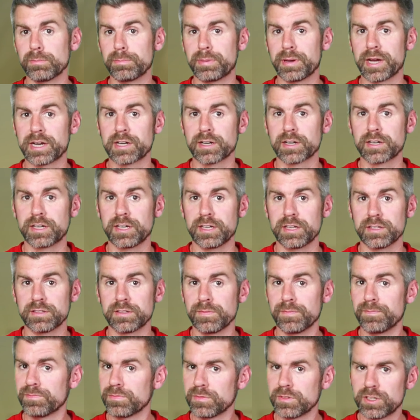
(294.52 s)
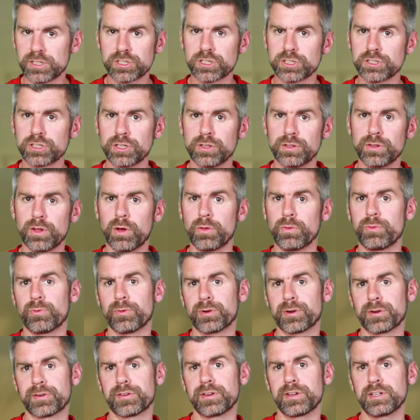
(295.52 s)
Backerkit. This is a
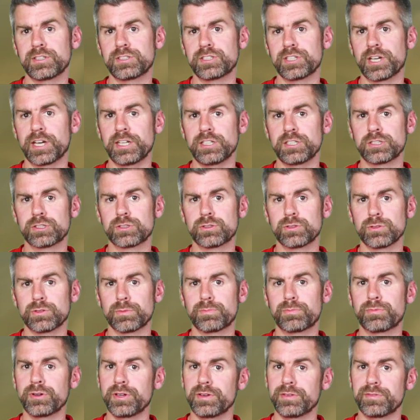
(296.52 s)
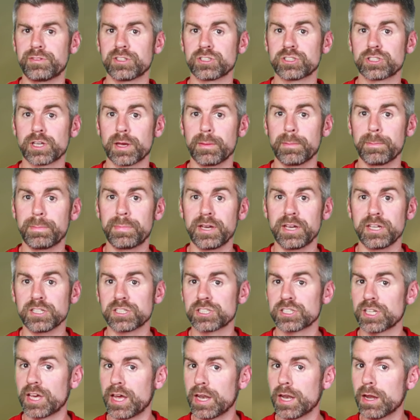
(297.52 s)
noteworthy change to the previous
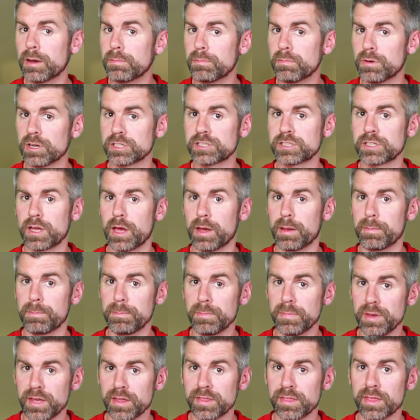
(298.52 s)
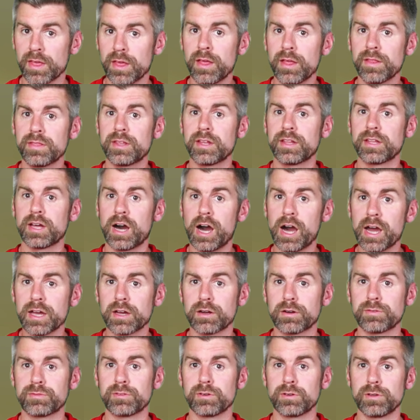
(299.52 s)
campaigns, and I must admit that I
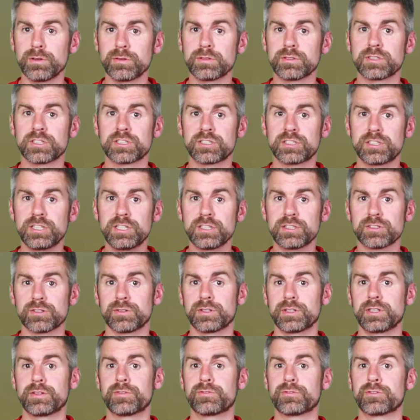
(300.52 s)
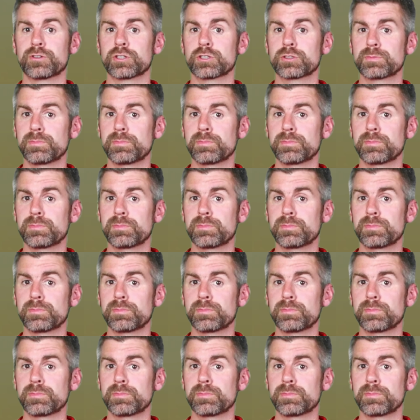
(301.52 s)
overlooked this detail in the first